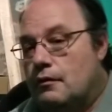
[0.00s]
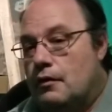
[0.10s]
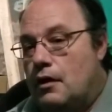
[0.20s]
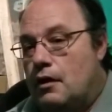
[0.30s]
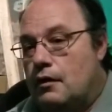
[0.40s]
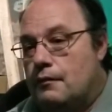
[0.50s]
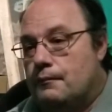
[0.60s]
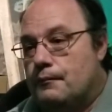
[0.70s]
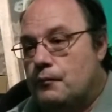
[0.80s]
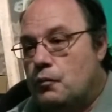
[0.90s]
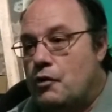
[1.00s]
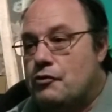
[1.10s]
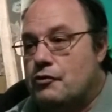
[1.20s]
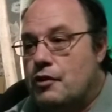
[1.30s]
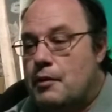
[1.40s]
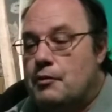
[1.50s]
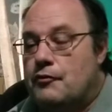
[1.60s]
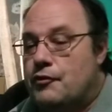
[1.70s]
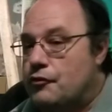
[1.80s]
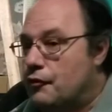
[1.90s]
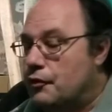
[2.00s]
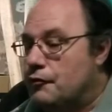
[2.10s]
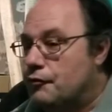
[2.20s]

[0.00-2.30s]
uh, wasn't able to physically